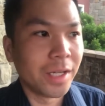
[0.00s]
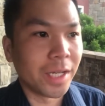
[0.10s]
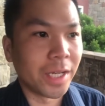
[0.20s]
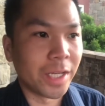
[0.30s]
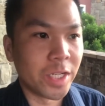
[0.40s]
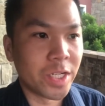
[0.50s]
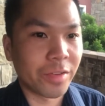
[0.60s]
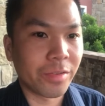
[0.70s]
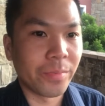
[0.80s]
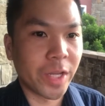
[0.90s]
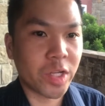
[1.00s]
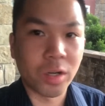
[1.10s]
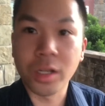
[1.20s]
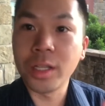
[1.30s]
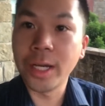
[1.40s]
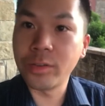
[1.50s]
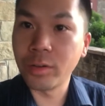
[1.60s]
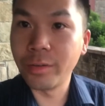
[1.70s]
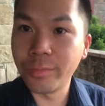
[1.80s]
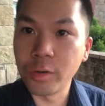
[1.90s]
and just make sure our clients
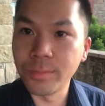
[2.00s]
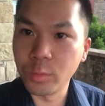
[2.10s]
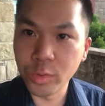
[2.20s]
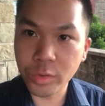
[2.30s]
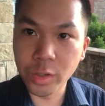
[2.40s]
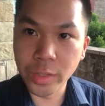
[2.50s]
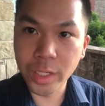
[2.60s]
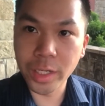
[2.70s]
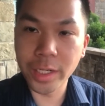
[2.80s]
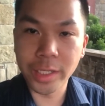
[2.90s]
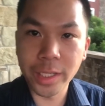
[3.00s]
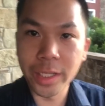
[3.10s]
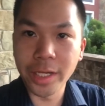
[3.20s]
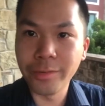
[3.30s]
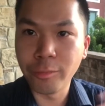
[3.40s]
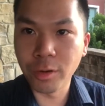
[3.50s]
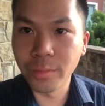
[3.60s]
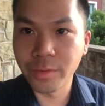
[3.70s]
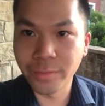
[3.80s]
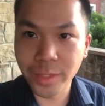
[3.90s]
are informed of what's going on, and then they inform
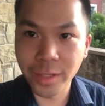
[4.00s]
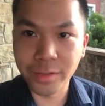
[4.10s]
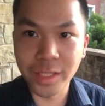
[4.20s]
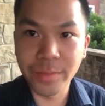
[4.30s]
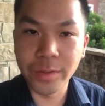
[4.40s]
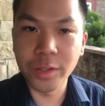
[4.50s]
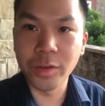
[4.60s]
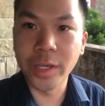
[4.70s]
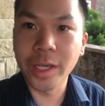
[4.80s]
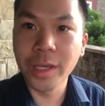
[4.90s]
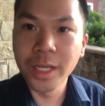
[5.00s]
us of things that they've been doing,